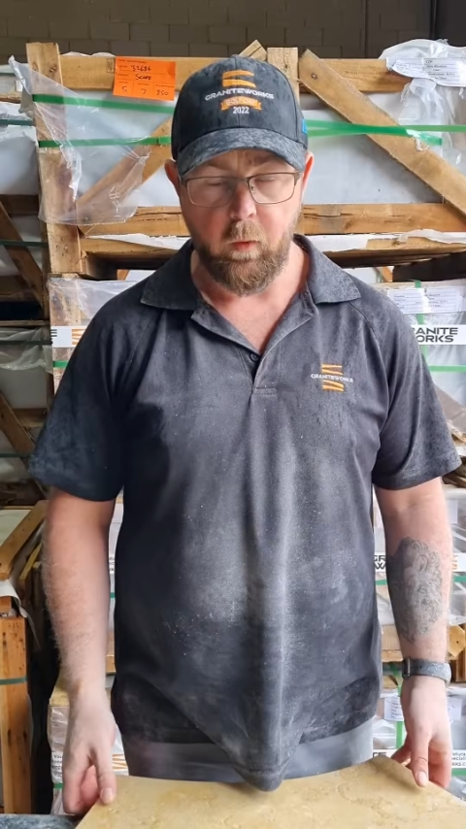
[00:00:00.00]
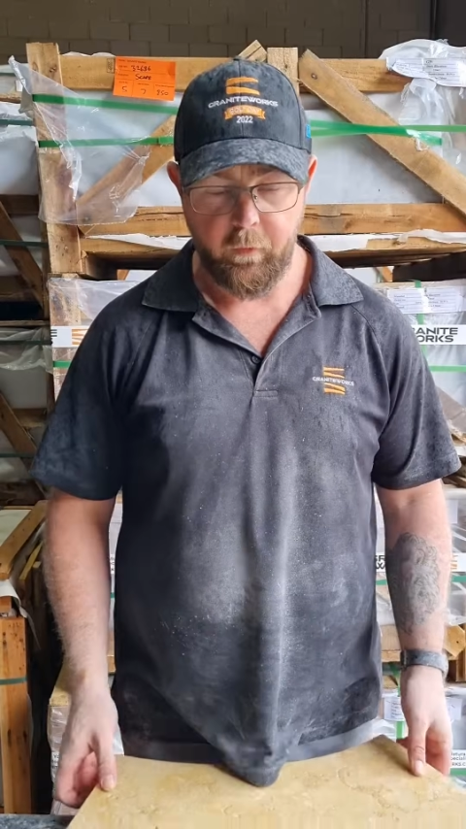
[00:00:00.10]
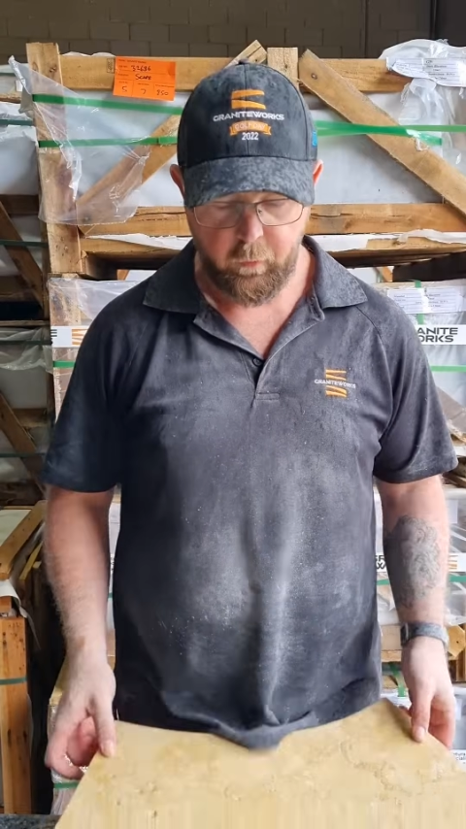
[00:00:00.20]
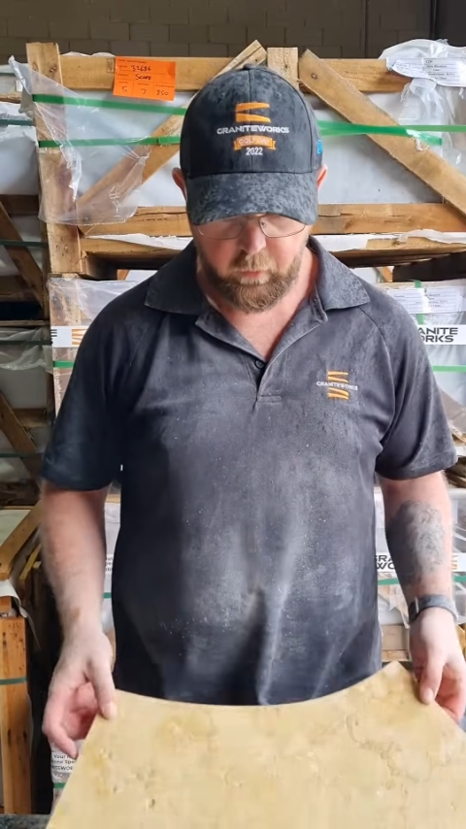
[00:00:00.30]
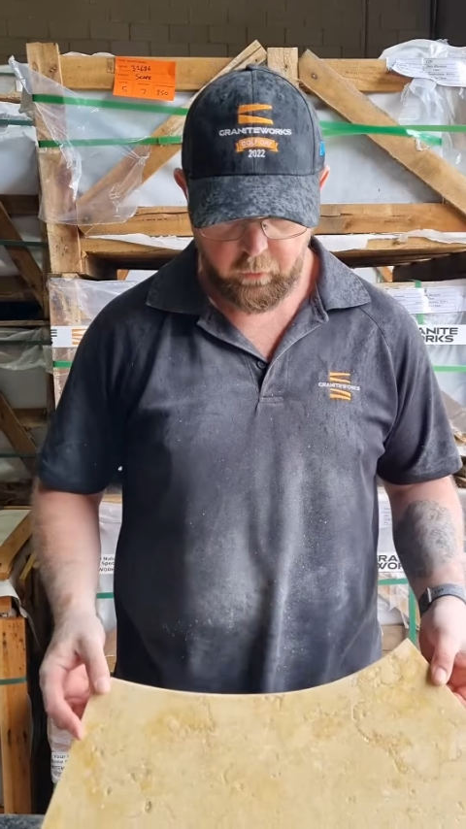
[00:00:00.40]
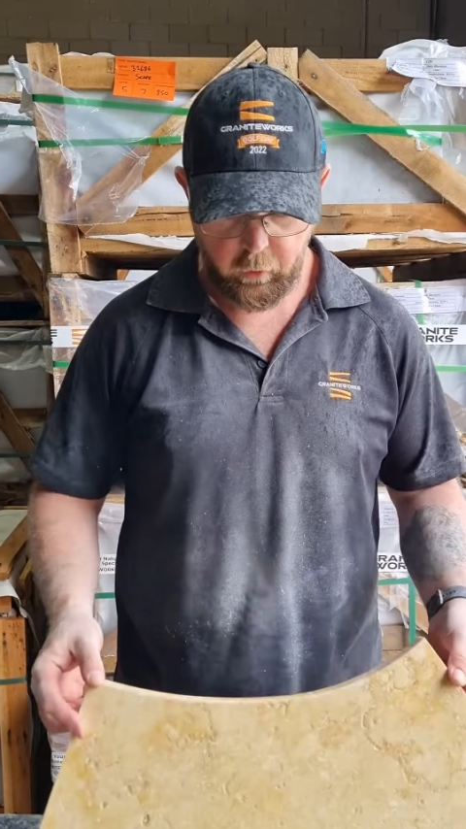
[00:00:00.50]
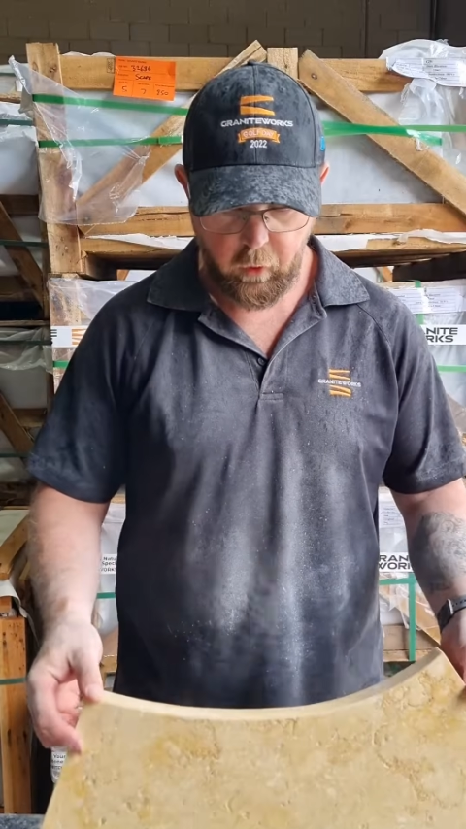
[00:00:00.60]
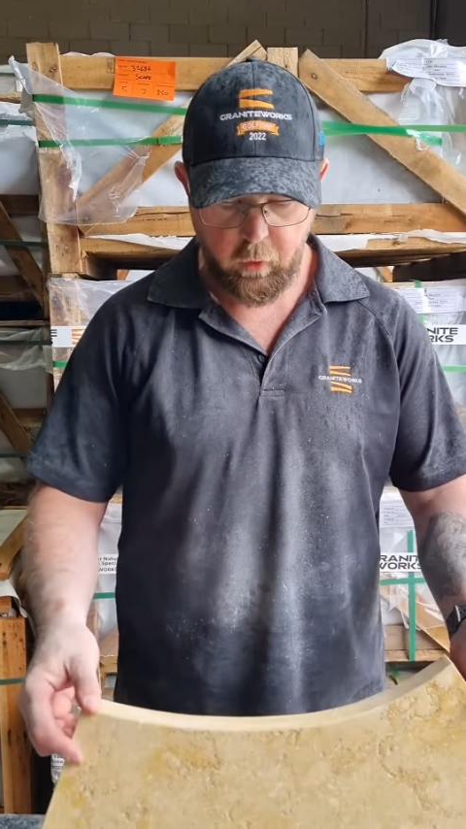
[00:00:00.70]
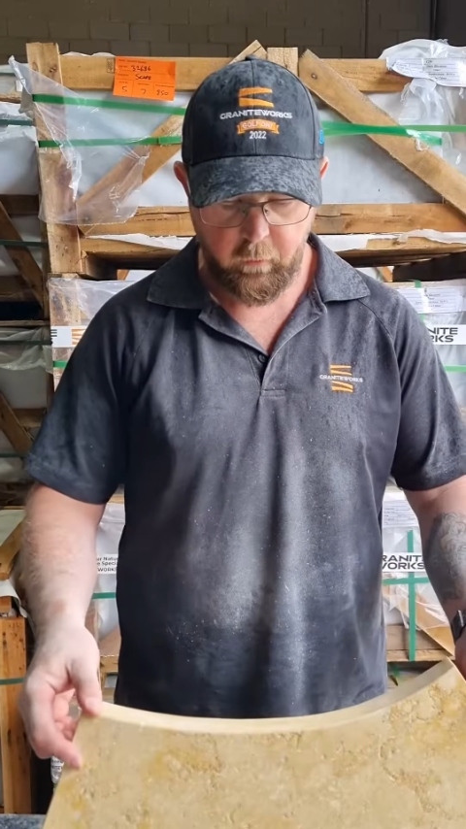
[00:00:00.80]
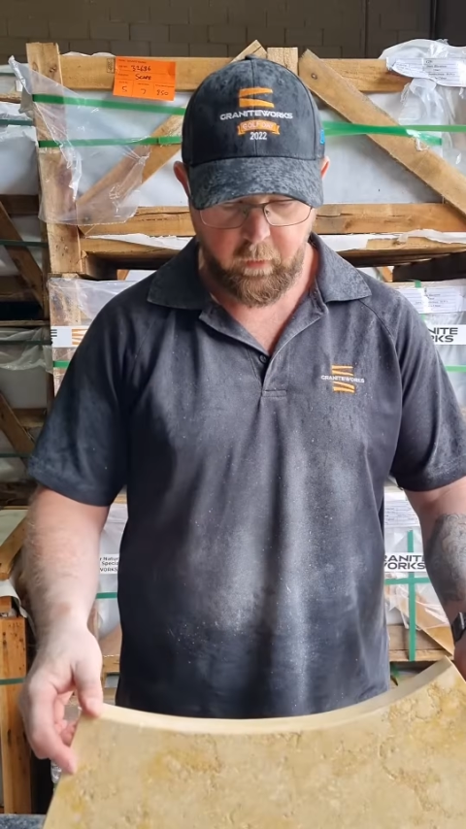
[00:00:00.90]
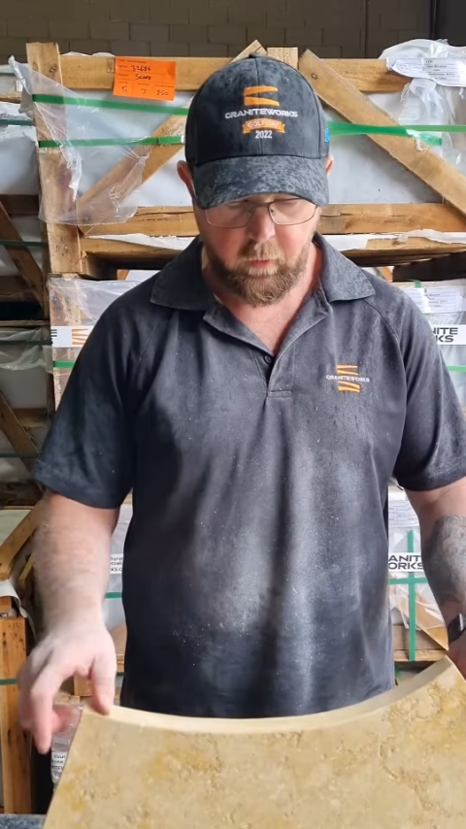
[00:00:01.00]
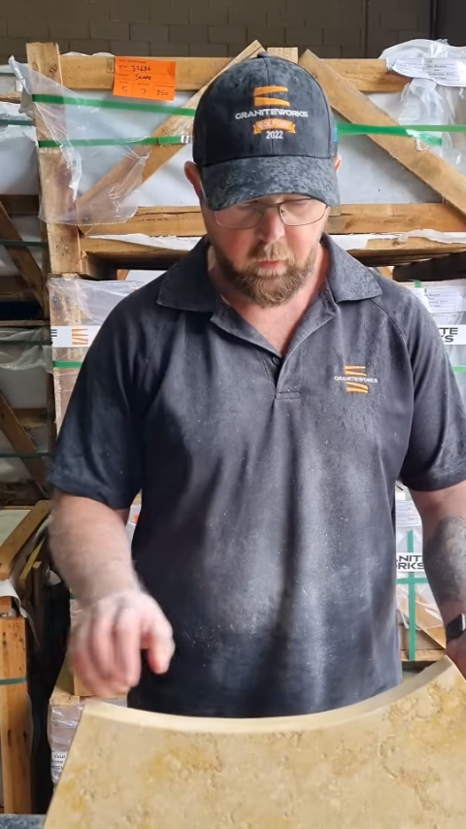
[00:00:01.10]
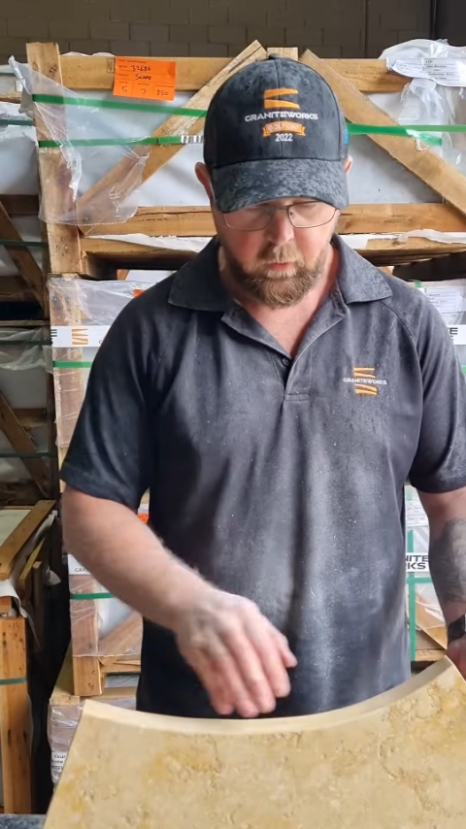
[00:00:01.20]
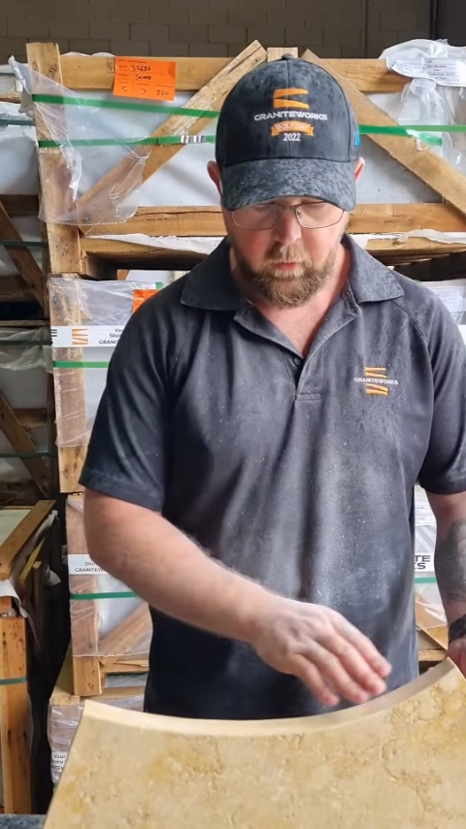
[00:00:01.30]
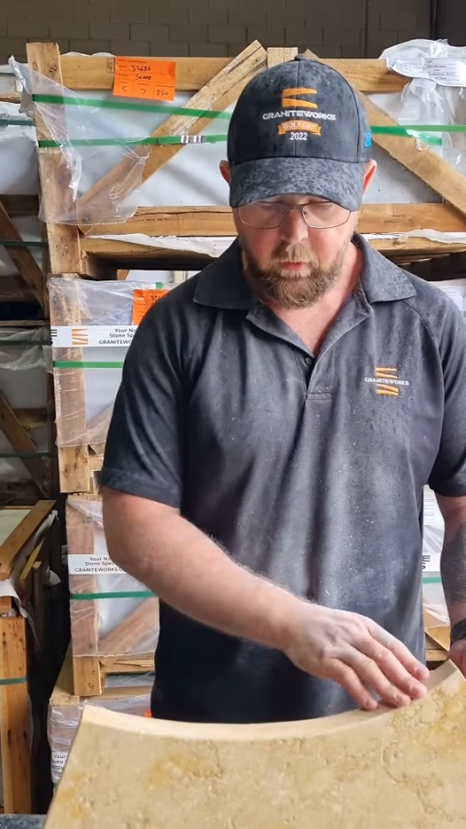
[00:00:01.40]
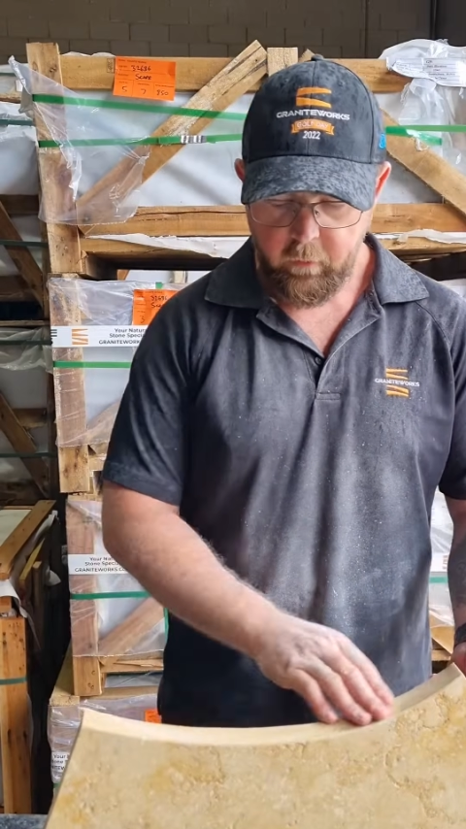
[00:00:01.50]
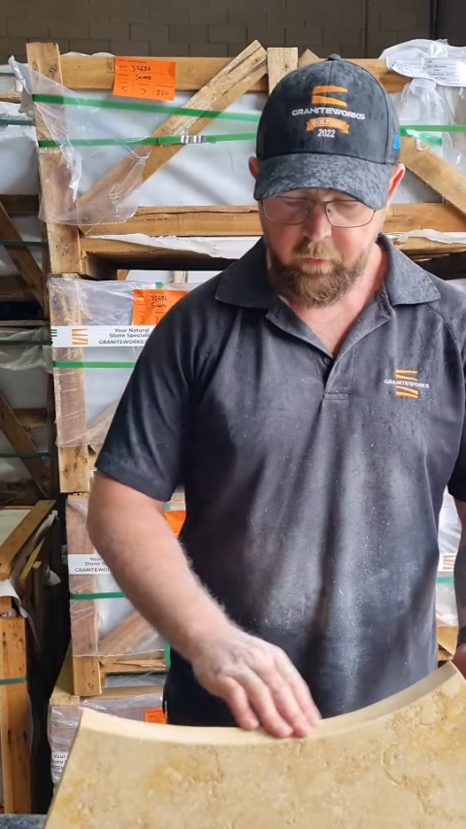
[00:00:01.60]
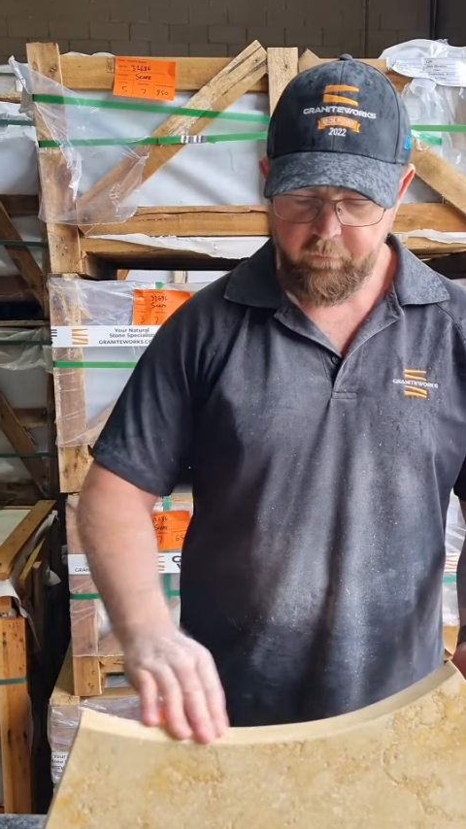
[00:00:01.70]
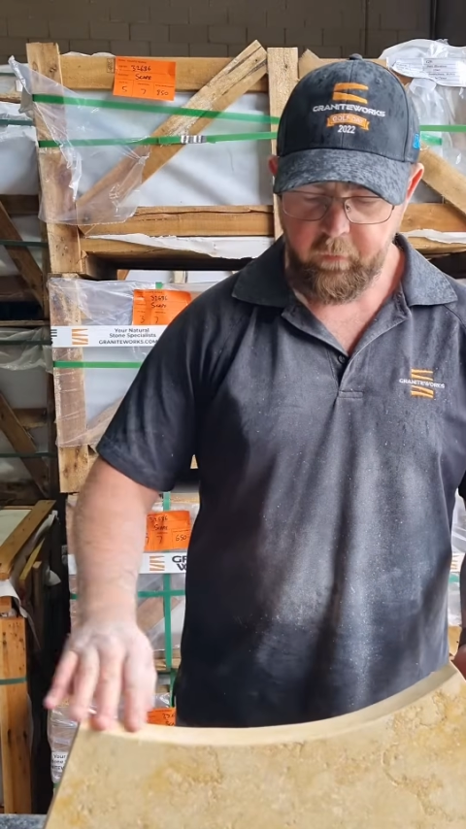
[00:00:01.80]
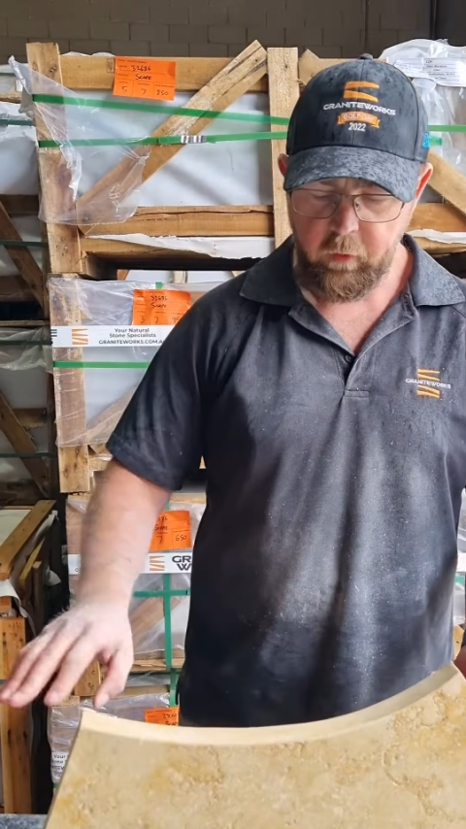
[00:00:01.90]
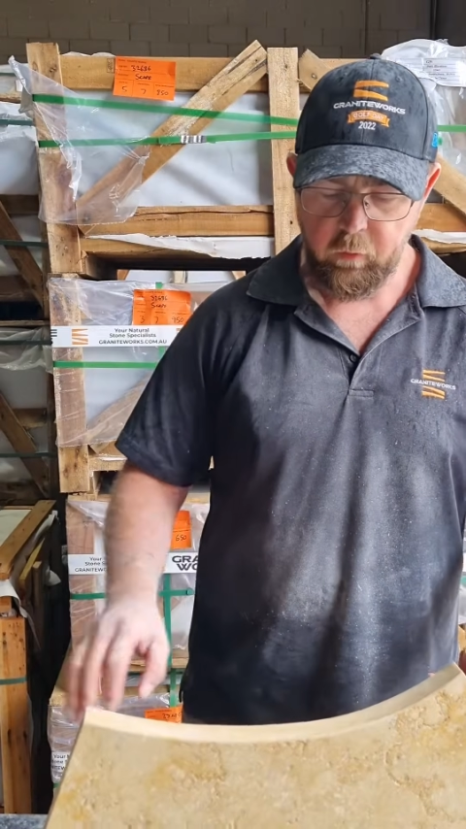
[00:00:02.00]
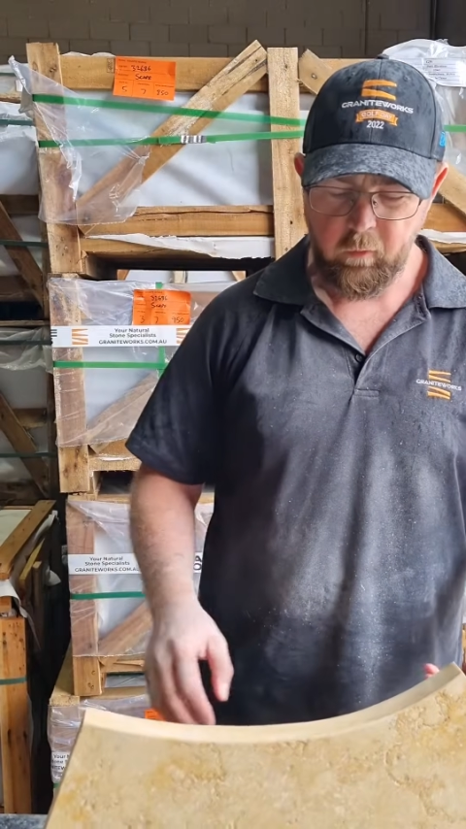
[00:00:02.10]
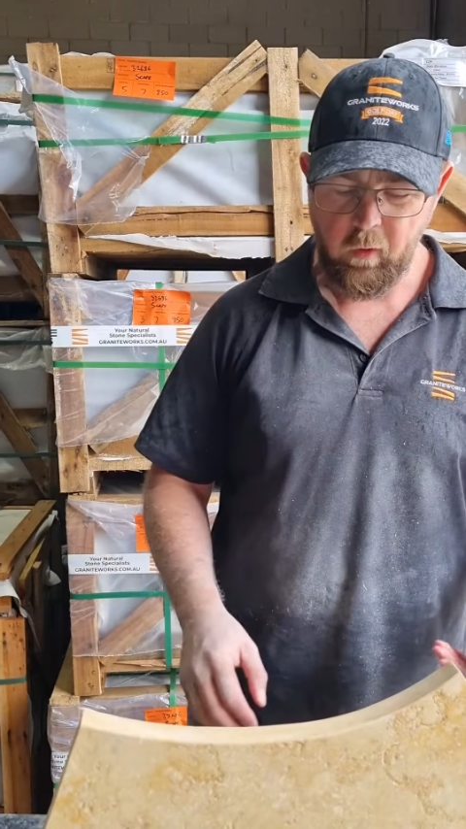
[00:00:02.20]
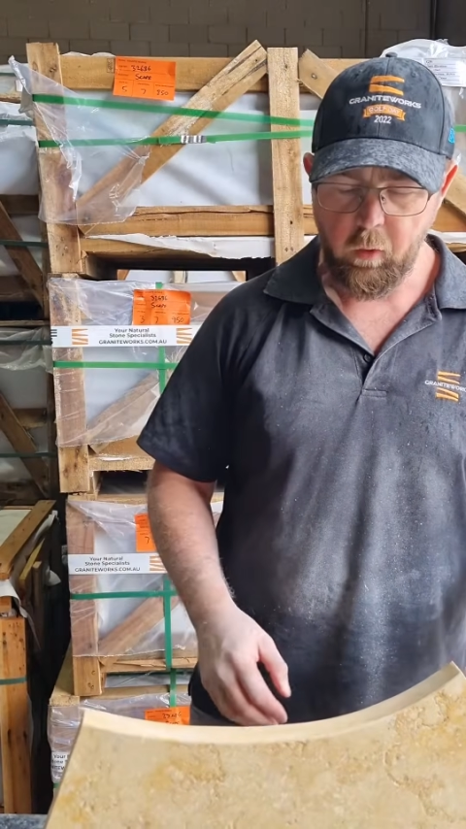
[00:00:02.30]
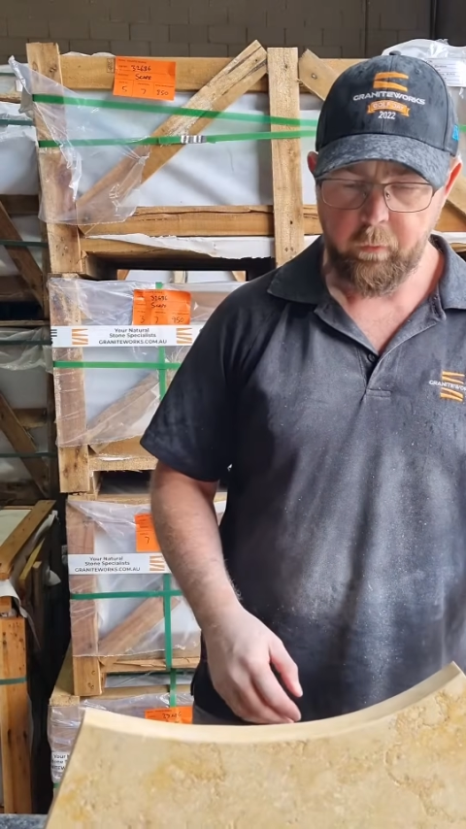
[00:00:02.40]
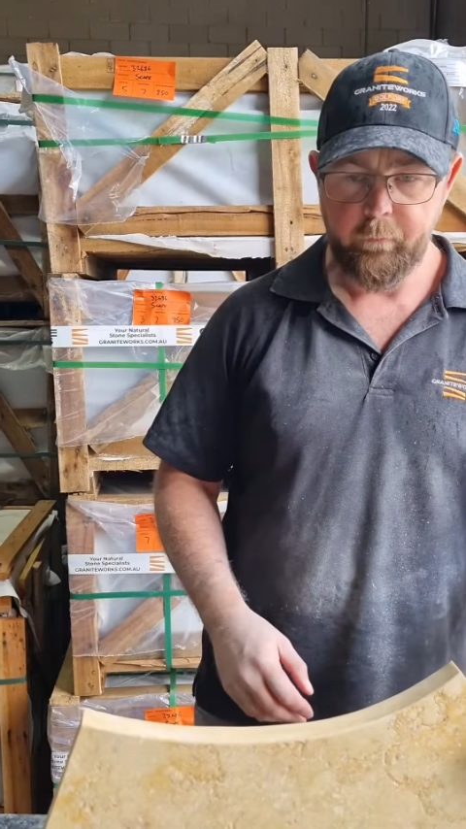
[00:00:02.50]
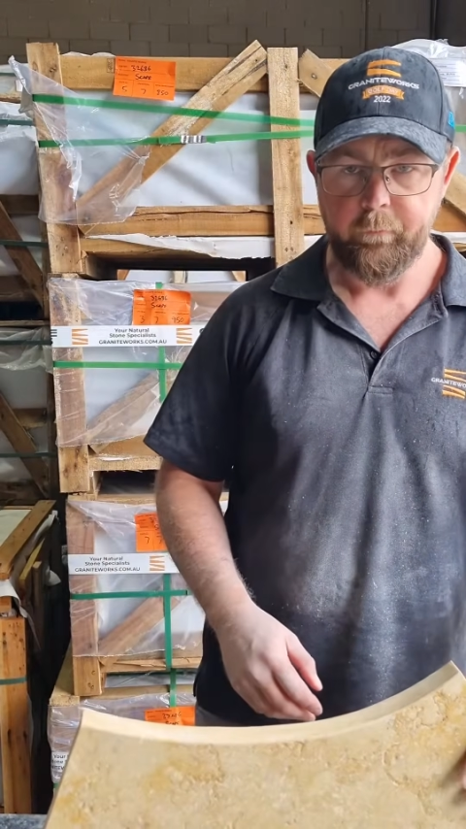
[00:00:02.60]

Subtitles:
I thought I'd show you the finished result.